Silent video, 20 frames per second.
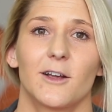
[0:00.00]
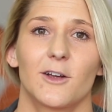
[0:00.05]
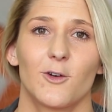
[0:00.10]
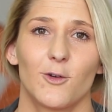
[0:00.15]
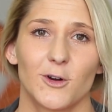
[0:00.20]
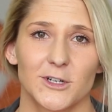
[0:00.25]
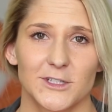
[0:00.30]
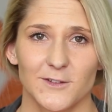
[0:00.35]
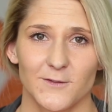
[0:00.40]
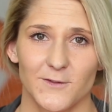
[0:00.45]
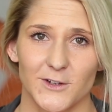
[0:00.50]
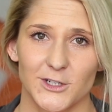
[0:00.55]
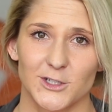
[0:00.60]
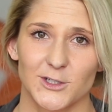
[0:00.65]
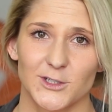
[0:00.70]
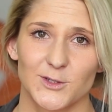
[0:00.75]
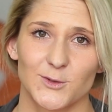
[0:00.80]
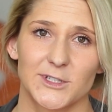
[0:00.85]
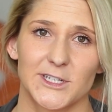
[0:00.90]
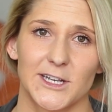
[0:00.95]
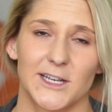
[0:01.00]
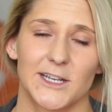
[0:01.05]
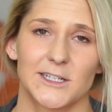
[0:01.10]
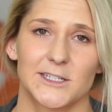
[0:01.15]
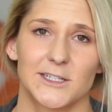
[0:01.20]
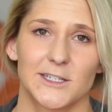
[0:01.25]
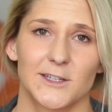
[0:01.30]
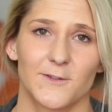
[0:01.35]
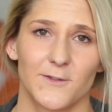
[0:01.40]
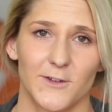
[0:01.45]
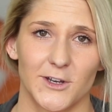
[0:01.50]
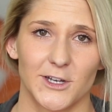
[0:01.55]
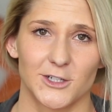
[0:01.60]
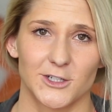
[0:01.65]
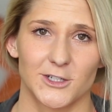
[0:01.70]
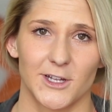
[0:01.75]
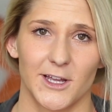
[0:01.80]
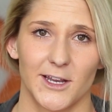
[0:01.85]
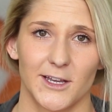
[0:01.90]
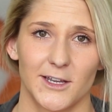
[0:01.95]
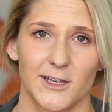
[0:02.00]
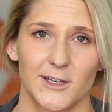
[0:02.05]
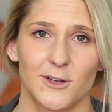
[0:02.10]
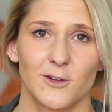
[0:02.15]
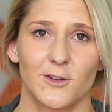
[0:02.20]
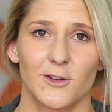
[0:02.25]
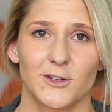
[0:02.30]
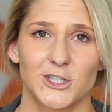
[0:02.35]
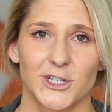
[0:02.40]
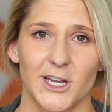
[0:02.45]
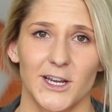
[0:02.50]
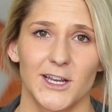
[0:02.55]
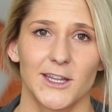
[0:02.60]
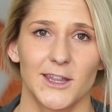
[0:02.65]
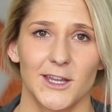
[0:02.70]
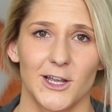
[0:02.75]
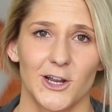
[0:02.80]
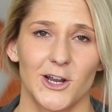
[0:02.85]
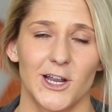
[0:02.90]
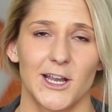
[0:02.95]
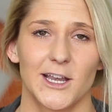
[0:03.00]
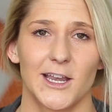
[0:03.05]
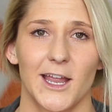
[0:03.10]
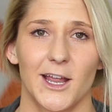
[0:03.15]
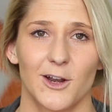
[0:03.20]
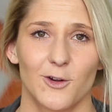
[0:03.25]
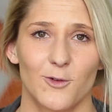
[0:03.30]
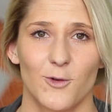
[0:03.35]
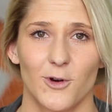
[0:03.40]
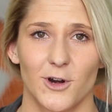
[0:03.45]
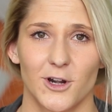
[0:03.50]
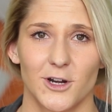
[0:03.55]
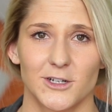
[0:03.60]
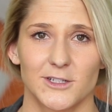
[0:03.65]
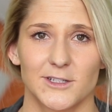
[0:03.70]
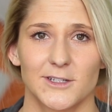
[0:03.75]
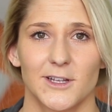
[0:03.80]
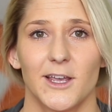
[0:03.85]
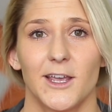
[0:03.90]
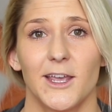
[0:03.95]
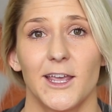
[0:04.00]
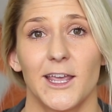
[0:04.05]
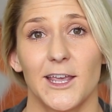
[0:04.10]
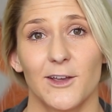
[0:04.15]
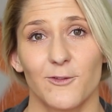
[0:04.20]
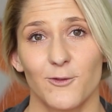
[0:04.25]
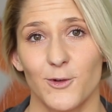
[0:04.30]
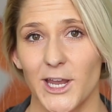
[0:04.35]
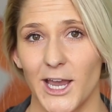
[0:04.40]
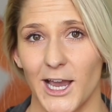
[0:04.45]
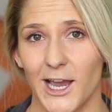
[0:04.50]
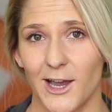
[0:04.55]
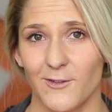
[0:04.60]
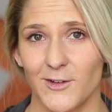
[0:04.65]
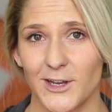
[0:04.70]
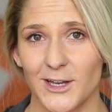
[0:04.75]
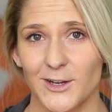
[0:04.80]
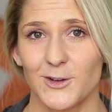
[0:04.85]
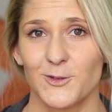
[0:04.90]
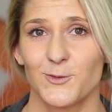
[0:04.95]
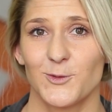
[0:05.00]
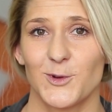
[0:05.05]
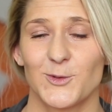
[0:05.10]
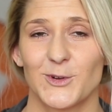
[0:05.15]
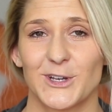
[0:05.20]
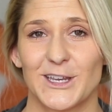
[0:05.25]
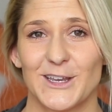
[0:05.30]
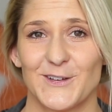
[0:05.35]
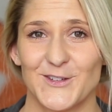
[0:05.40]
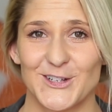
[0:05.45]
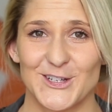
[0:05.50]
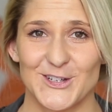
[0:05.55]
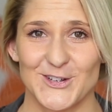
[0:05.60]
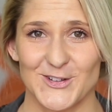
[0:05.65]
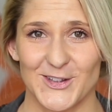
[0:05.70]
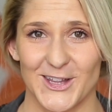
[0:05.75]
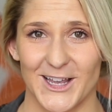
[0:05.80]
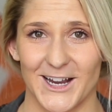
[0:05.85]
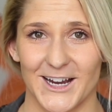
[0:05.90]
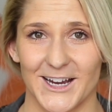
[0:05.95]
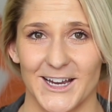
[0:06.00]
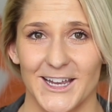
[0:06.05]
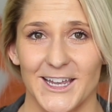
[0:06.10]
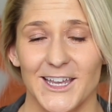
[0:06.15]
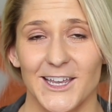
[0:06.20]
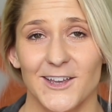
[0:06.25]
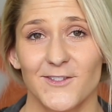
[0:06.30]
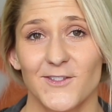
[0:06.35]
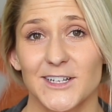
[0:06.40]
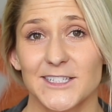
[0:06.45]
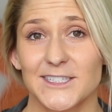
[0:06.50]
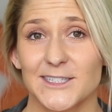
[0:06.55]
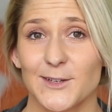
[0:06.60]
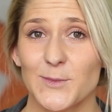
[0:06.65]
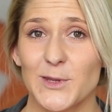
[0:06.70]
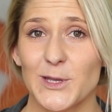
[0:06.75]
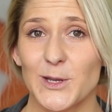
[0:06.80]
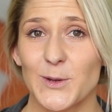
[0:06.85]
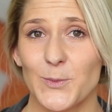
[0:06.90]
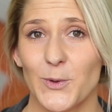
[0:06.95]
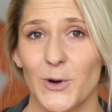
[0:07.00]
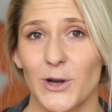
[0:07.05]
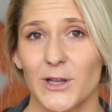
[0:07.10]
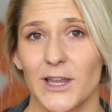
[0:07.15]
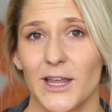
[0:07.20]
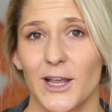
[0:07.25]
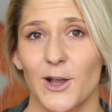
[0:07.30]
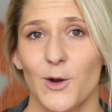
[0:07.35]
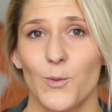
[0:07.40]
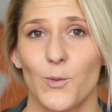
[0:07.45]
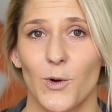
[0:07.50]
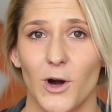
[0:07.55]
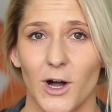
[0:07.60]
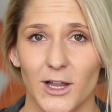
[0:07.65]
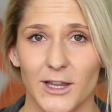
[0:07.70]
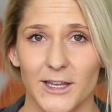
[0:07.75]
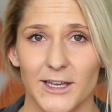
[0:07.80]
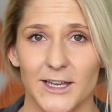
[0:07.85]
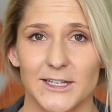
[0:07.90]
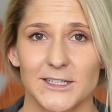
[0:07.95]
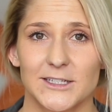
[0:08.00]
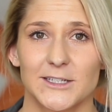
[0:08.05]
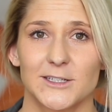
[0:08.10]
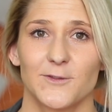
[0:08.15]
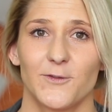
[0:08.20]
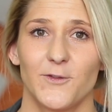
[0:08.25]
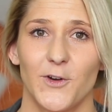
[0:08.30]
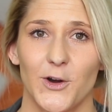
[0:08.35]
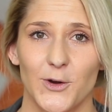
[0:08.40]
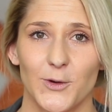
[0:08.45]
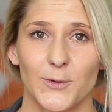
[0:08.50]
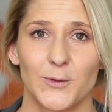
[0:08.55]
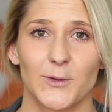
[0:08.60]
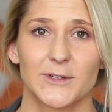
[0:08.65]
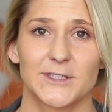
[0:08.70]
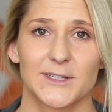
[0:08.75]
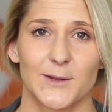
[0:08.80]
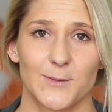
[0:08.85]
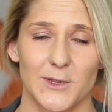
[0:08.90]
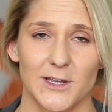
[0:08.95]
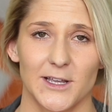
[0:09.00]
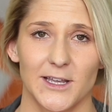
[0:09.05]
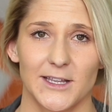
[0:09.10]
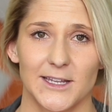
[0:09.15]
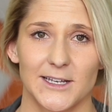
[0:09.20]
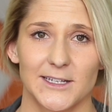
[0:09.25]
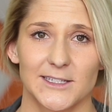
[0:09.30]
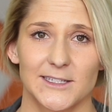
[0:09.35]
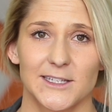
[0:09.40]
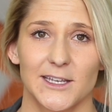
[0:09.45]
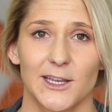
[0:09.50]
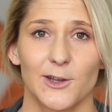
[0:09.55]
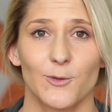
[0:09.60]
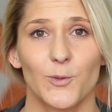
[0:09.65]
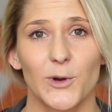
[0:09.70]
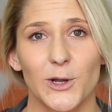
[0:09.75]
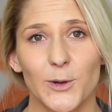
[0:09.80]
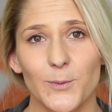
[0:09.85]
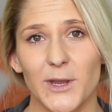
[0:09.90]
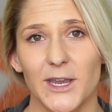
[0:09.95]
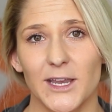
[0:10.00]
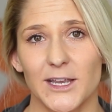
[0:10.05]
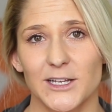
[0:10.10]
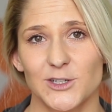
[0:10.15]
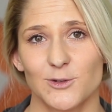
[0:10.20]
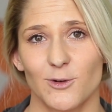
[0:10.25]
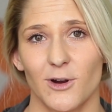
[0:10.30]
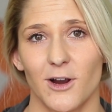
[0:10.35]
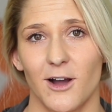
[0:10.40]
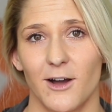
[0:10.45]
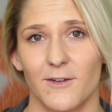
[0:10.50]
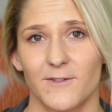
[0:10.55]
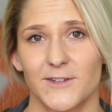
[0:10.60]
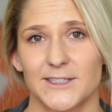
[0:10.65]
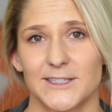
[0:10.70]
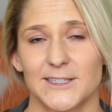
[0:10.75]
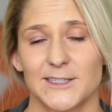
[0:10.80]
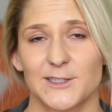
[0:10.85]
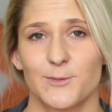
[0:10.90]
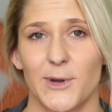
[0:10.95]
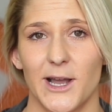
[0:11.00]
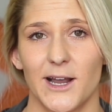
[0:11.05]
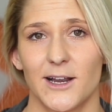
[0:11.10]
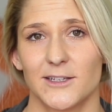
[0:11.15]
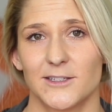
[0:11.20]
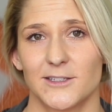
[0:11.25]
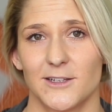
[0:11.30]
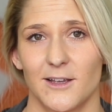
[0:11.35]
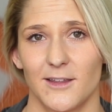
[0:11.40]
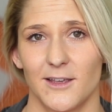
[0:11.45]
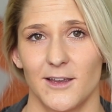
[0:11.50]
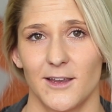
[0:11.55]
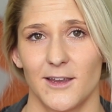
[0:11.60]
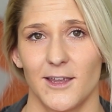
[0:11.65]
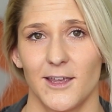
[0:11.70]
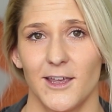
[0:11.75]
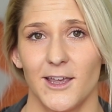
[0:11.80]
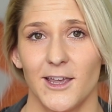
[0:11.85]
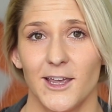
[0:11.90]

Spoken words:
course officials will take it to the finish line. You can check in there headquarters. If we have it, we will give it to you there. If it is something important like a wallet, phone, something like this, it will make it to our offices back in Salt Lake.